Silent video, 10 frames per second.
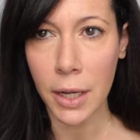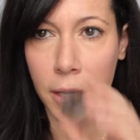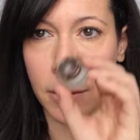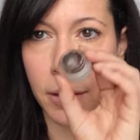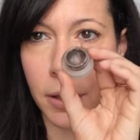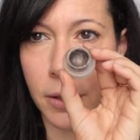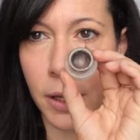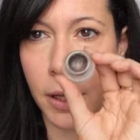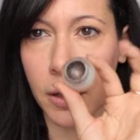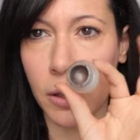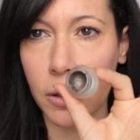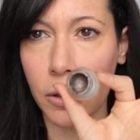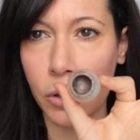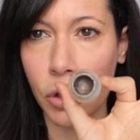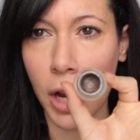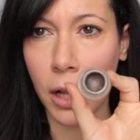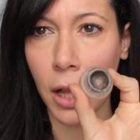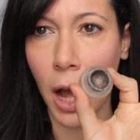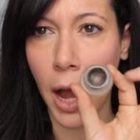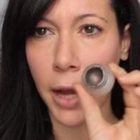It's like a little
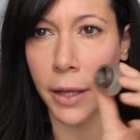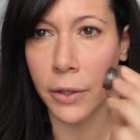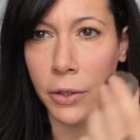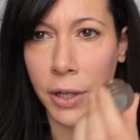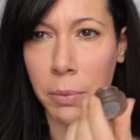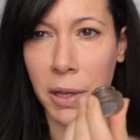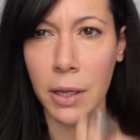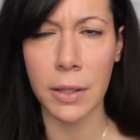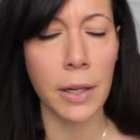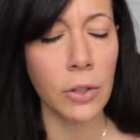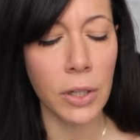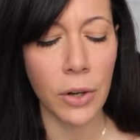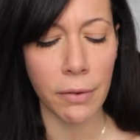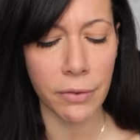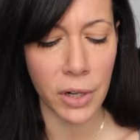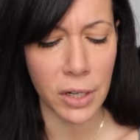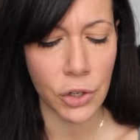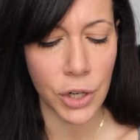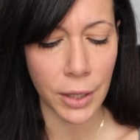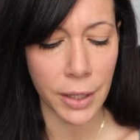gel eyeliner type thing. It's actually not very
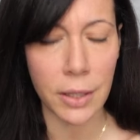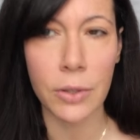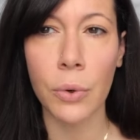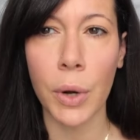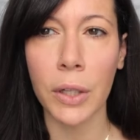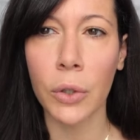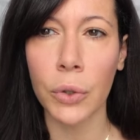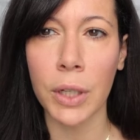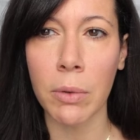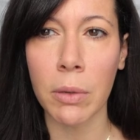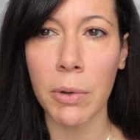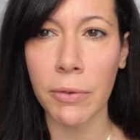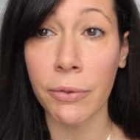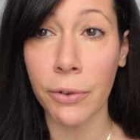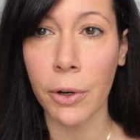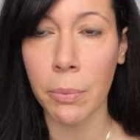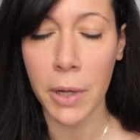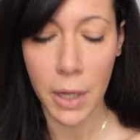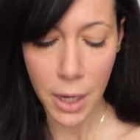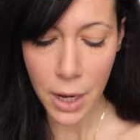jelly. It's quite creamy but firm.
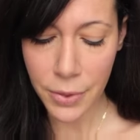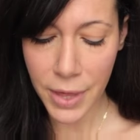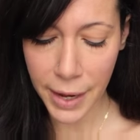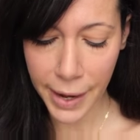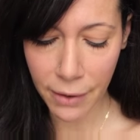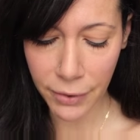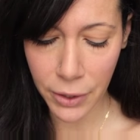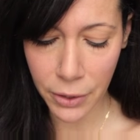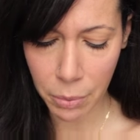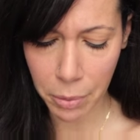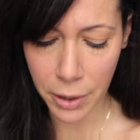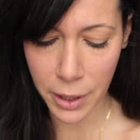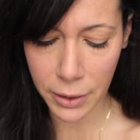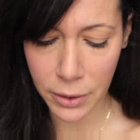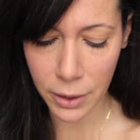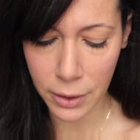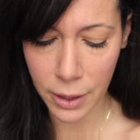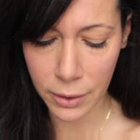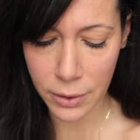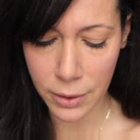They have another product
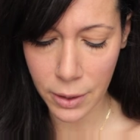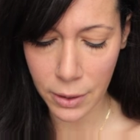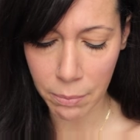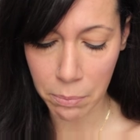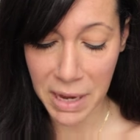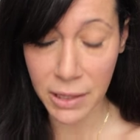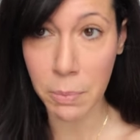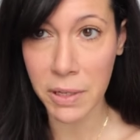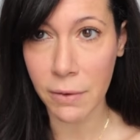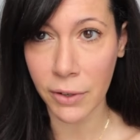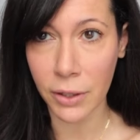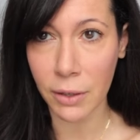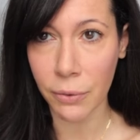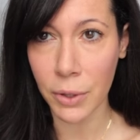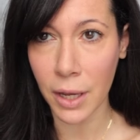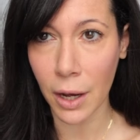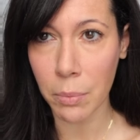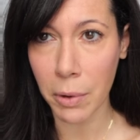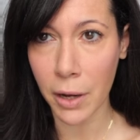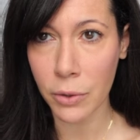that's made specifically for the
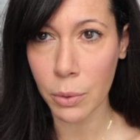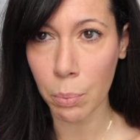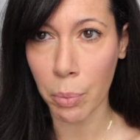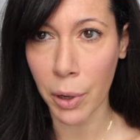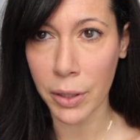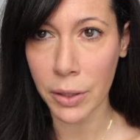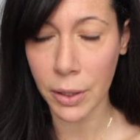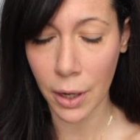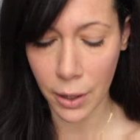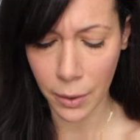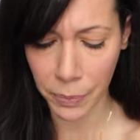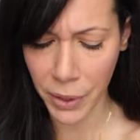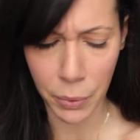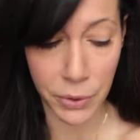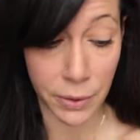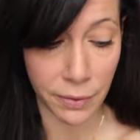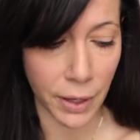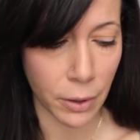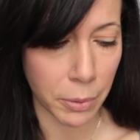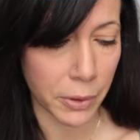eyebrows, but it wasn't
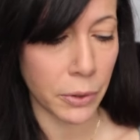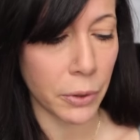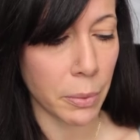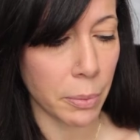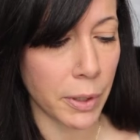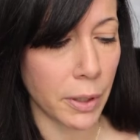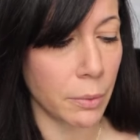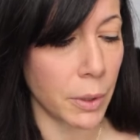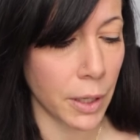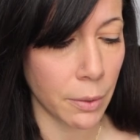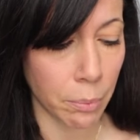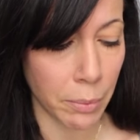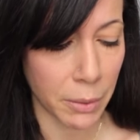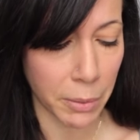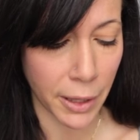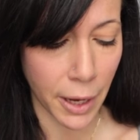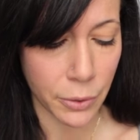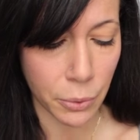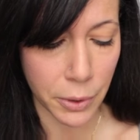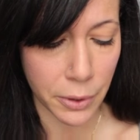available in Europe when I made my
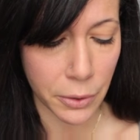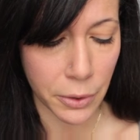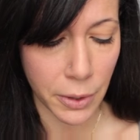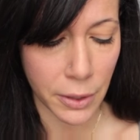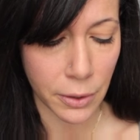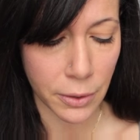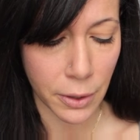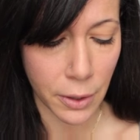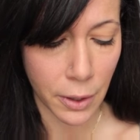last order, so I just